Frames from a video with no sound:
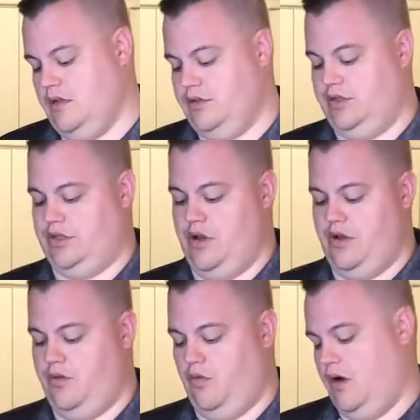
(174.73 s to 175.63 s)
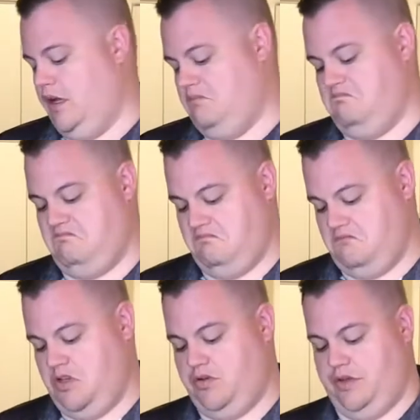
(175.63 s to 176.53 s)
to show you what
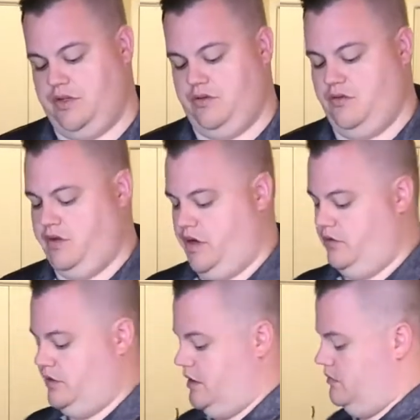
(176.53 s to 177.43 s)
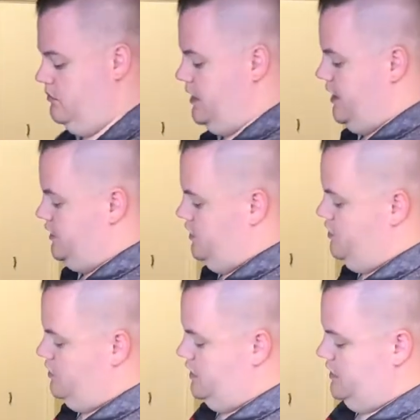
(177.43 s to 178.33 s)
you could do, you know, to actually
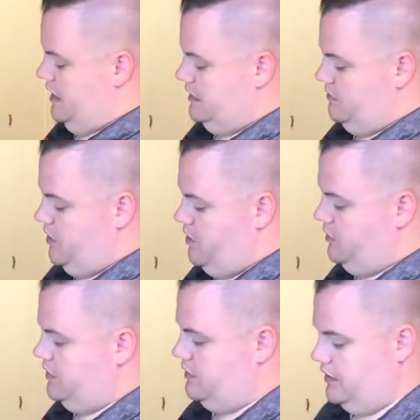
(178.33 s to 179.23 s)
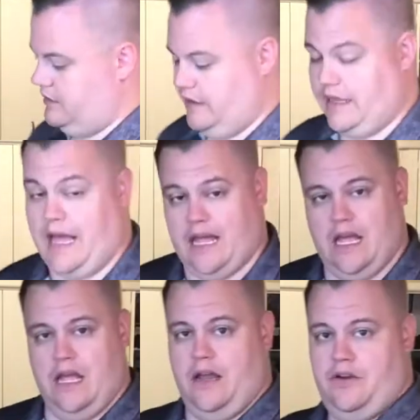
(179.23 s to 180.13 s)
use it and take some notes and things like that.
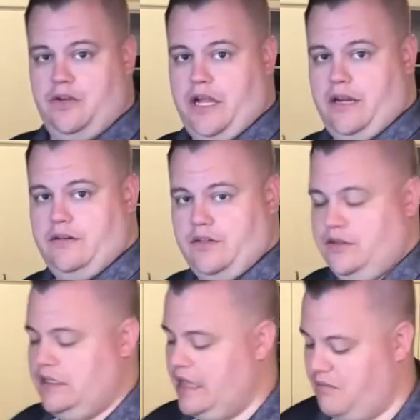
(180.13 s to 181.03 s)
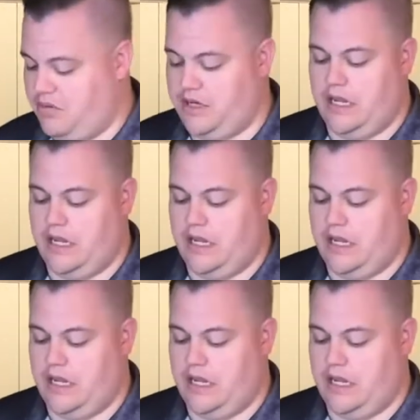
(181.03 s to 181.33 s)
I know you can't necessarily see that, but